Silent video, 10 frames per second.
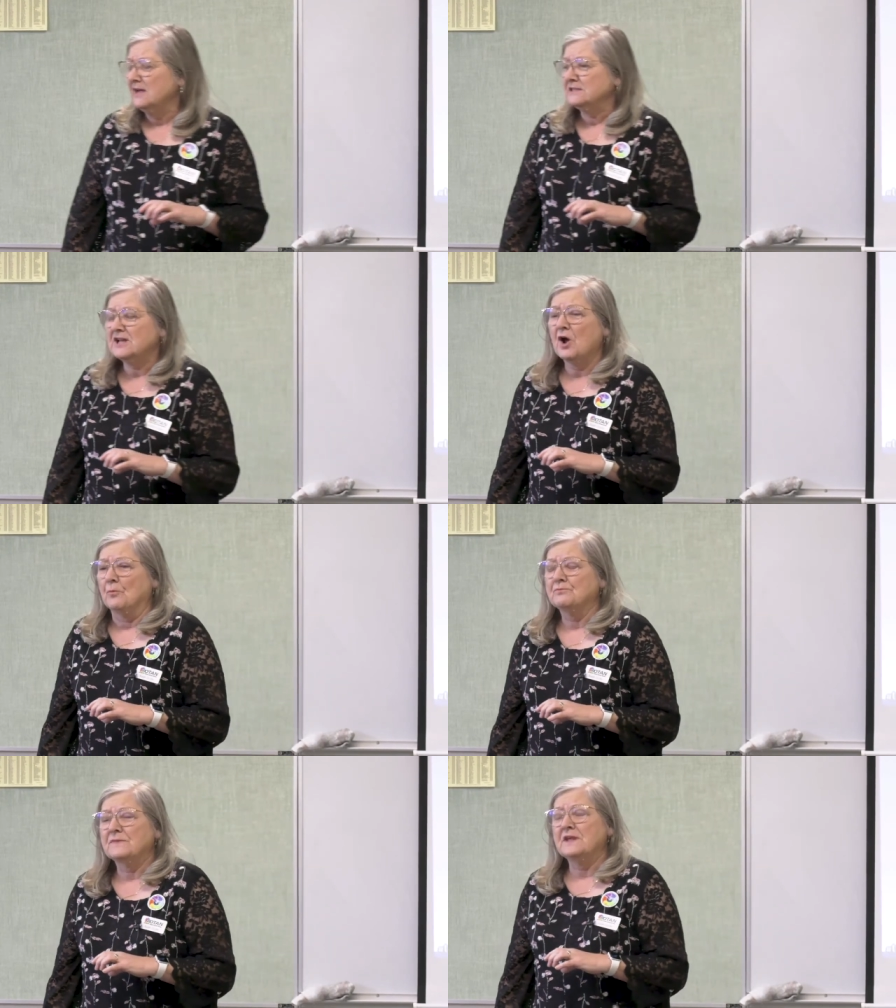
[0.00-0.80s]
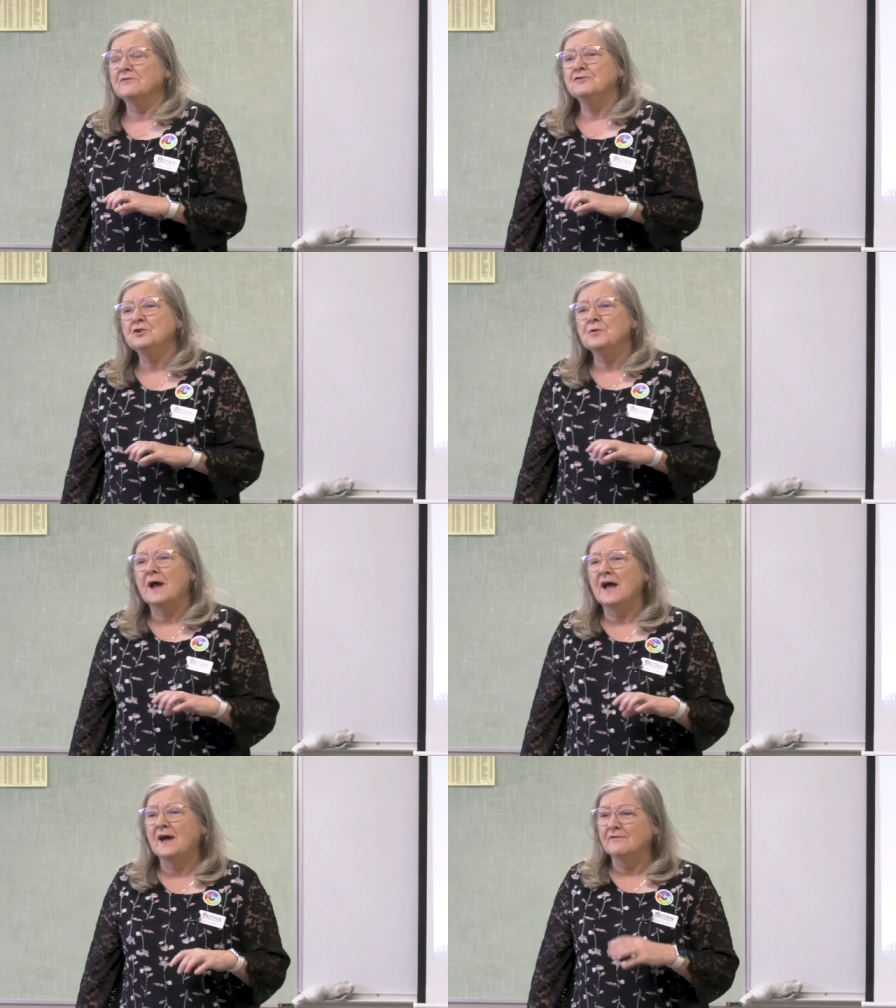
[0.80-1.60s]
So if you
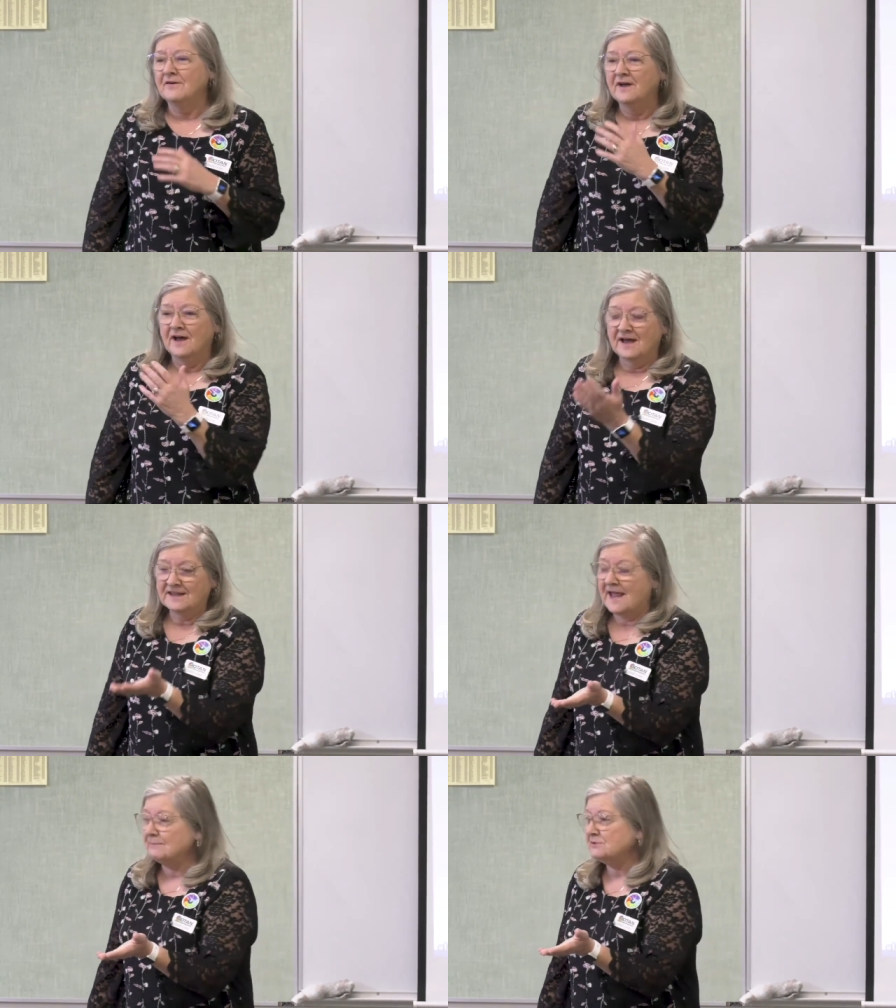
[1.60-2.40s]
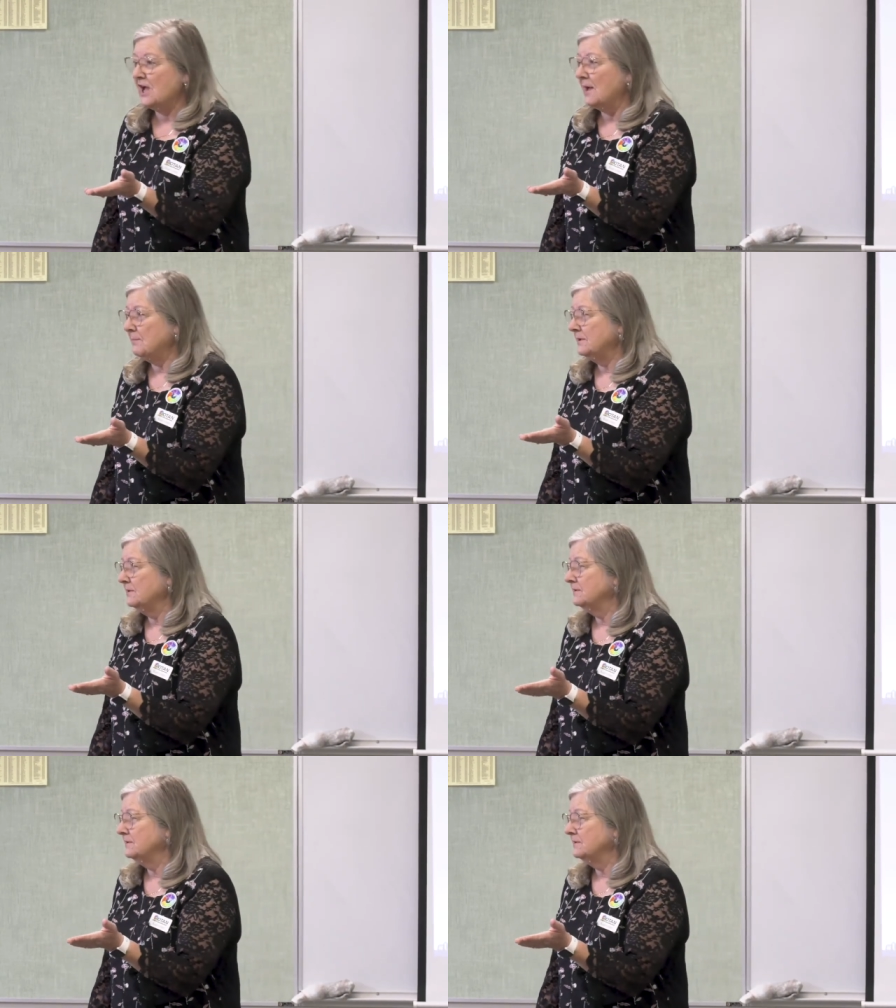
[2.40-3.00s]
have a laptop,